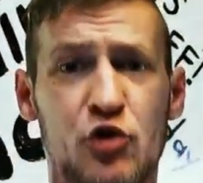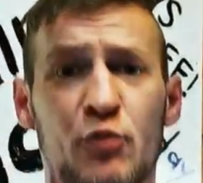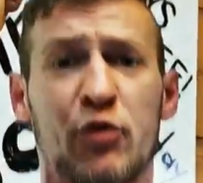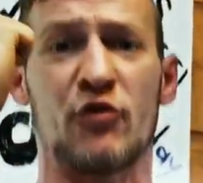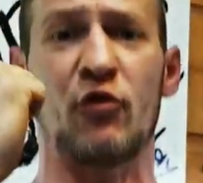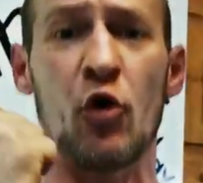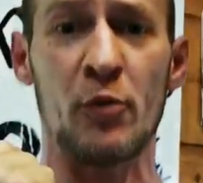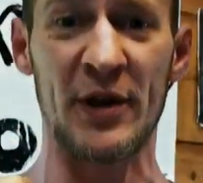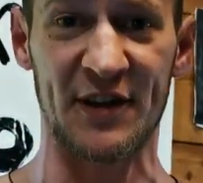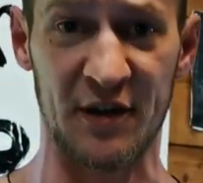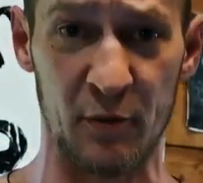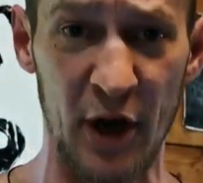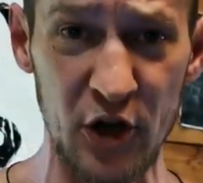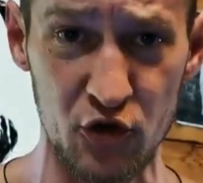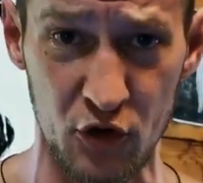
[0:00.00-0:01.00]
to perform it
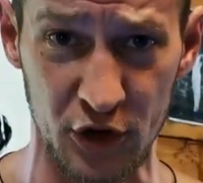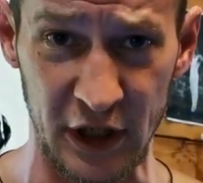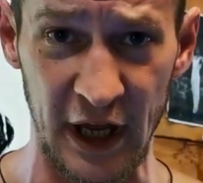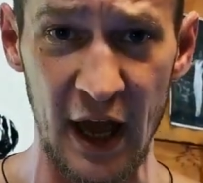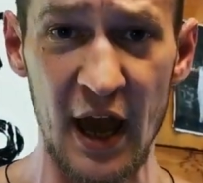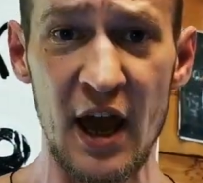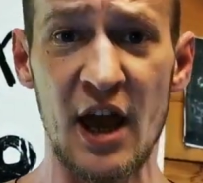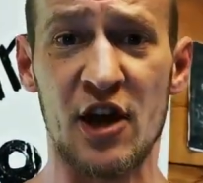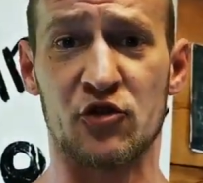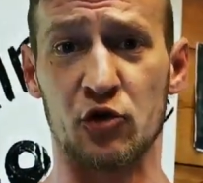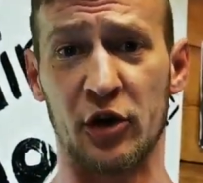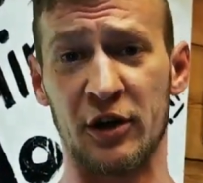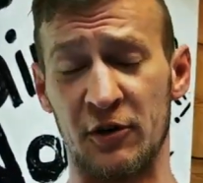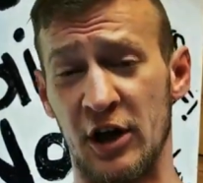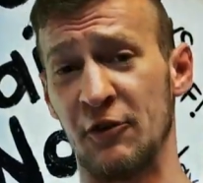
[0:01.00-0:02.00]
symmetrically.
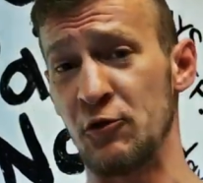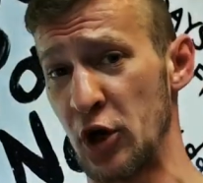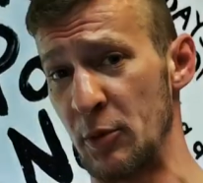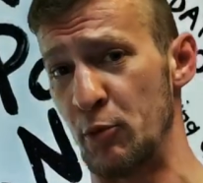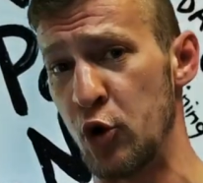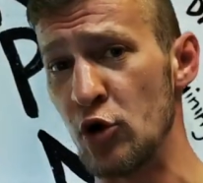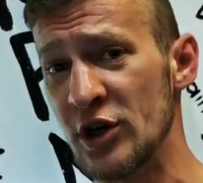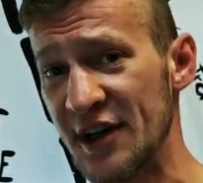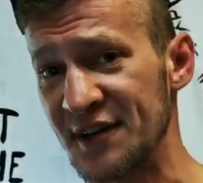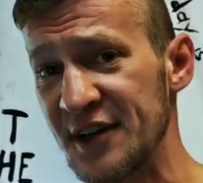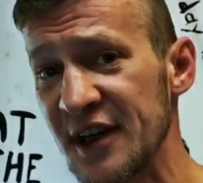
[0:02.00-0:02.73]
So if you can pull a